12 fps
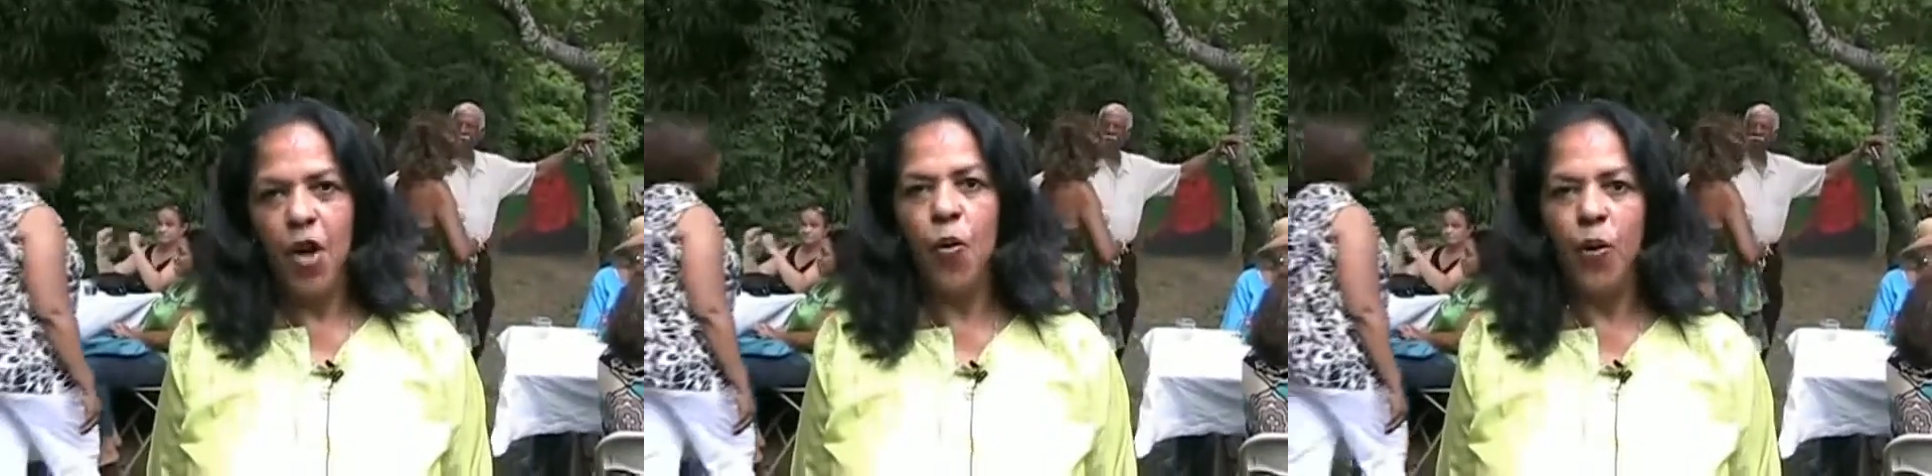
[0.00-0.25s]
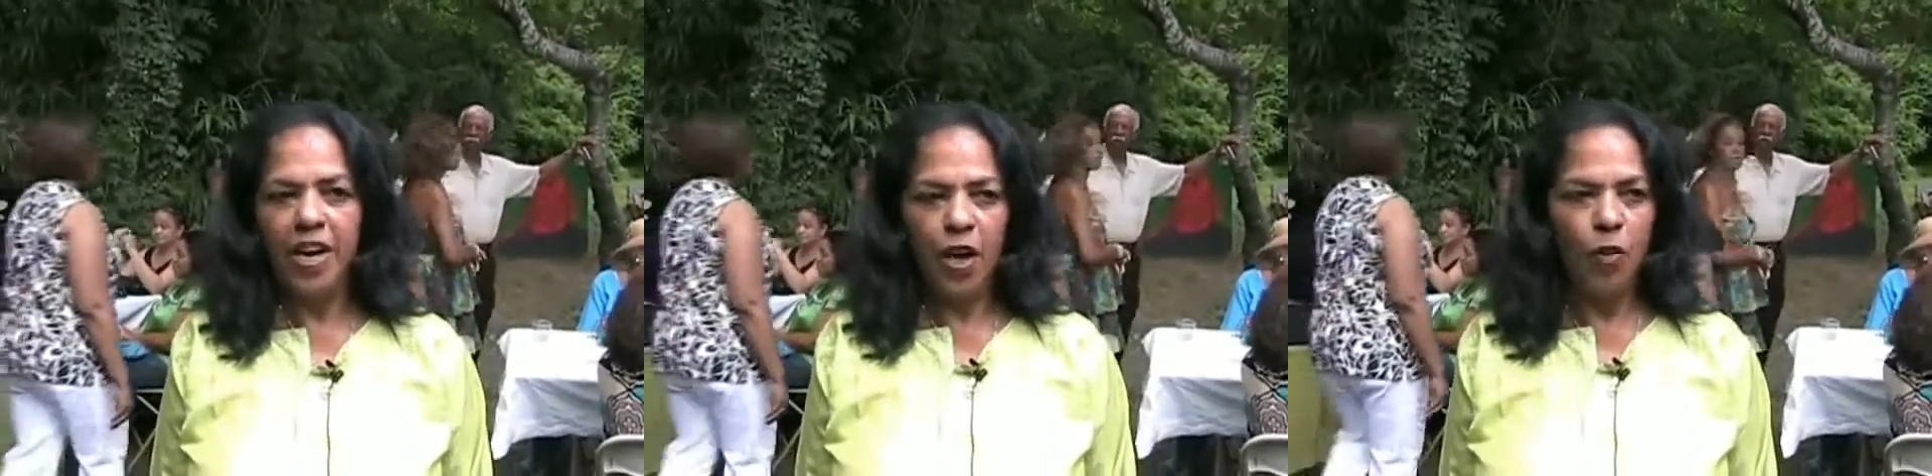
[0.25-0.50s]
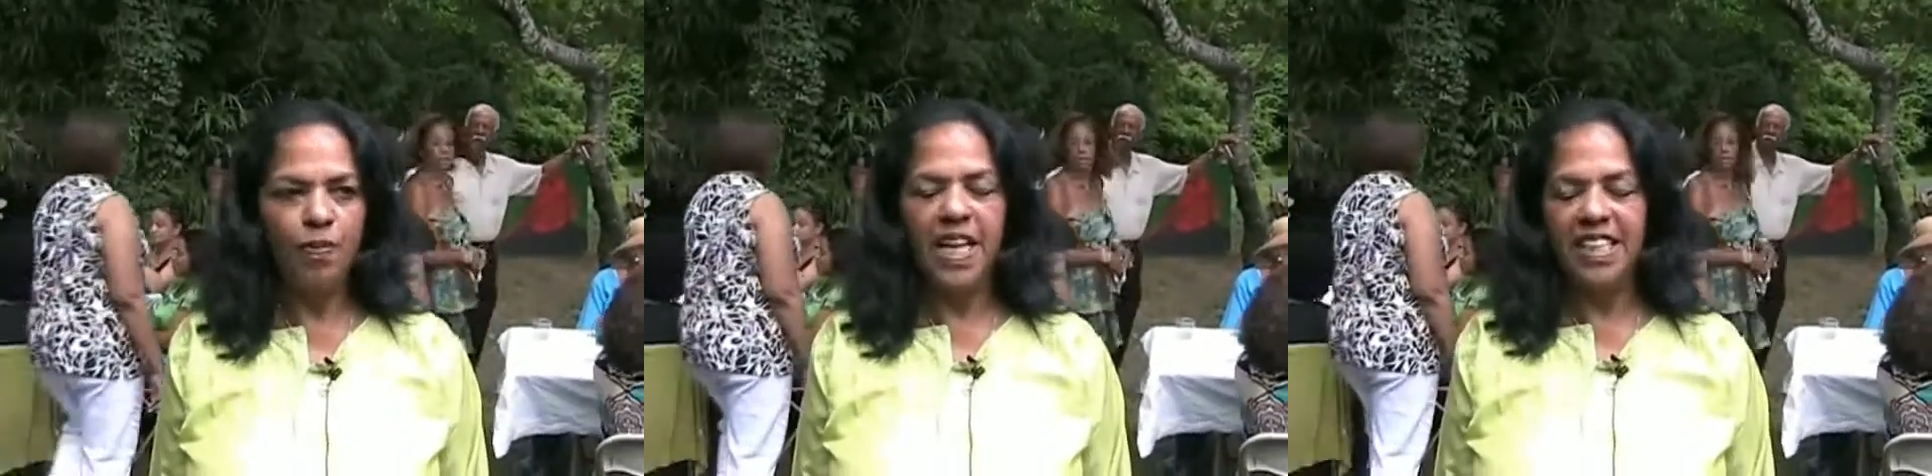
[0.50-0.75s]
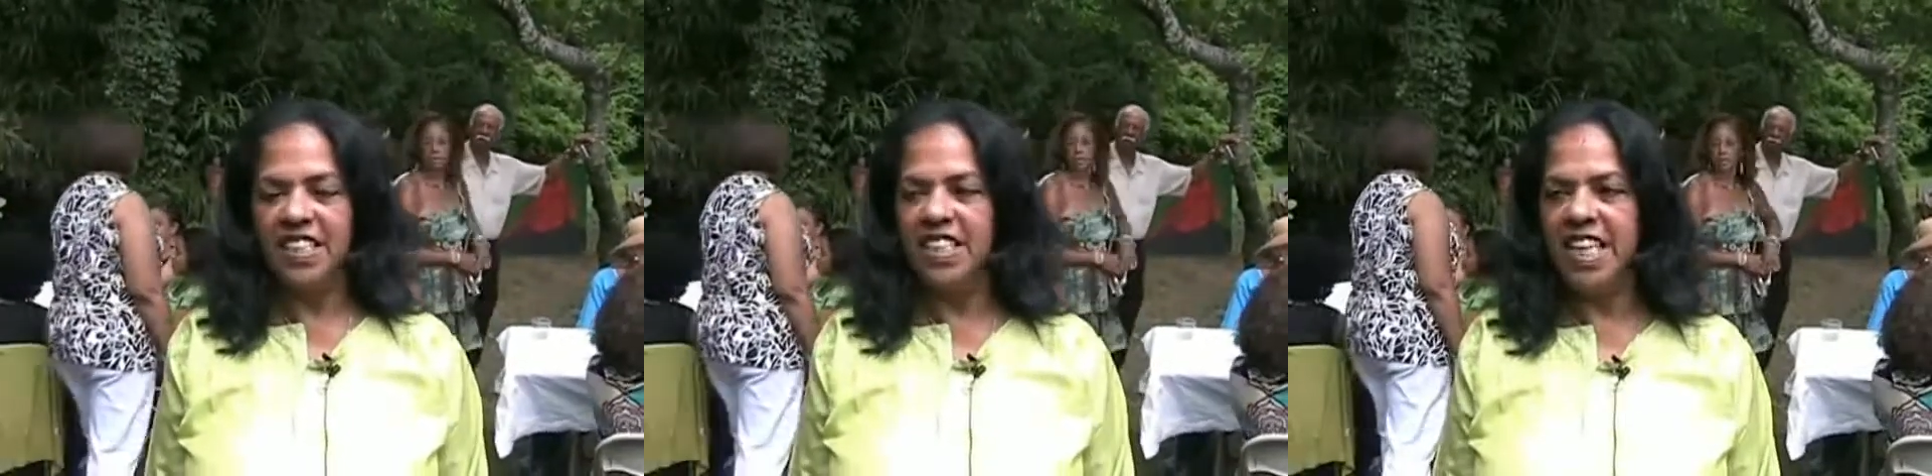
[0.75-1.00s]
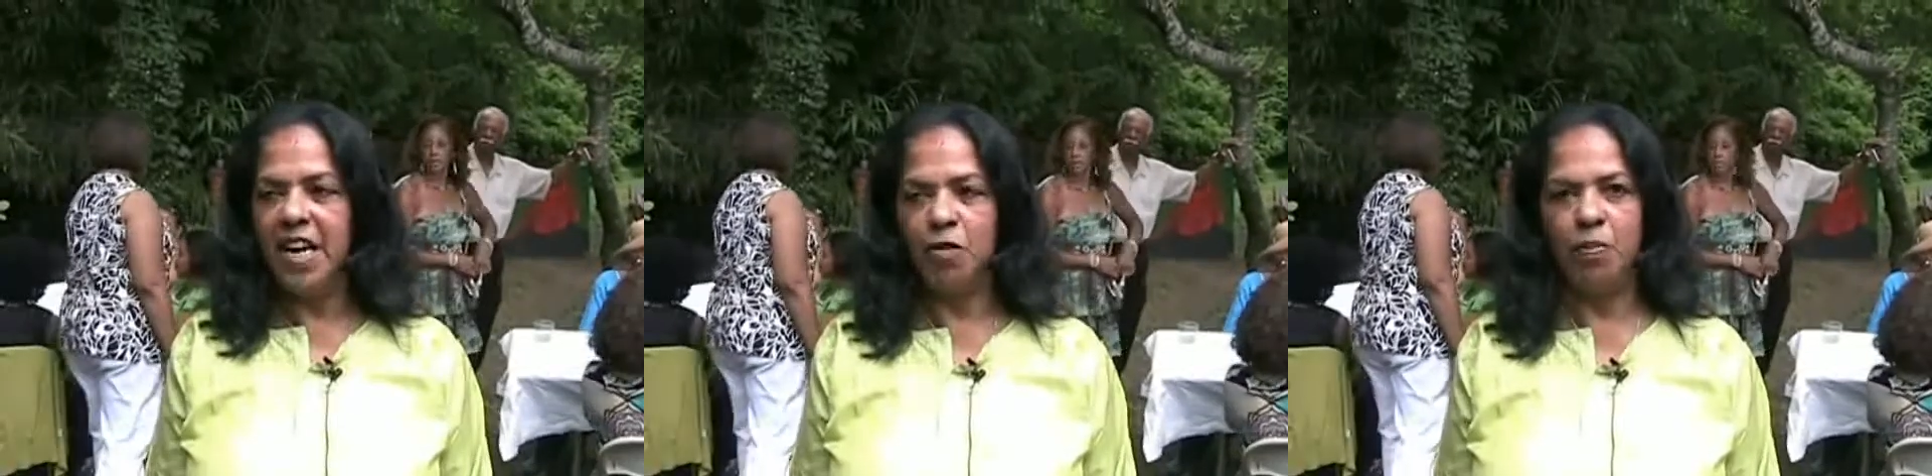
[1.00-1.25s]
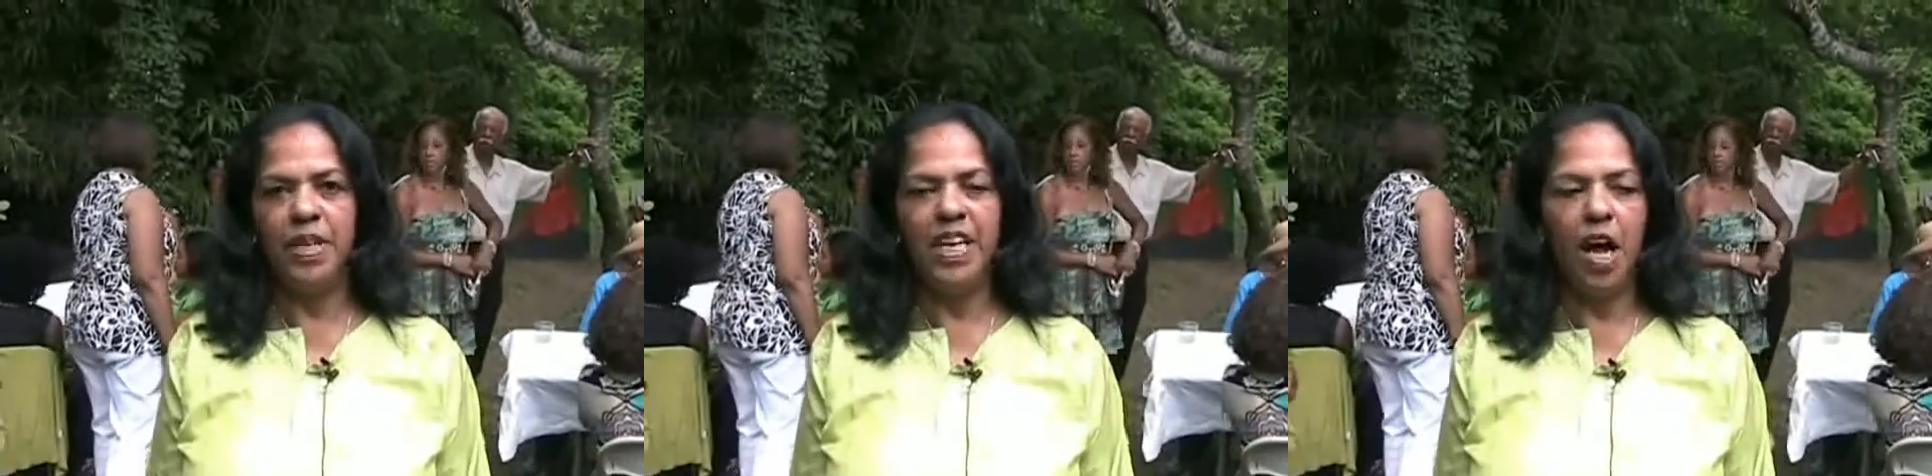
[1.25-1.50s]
We hope that today will be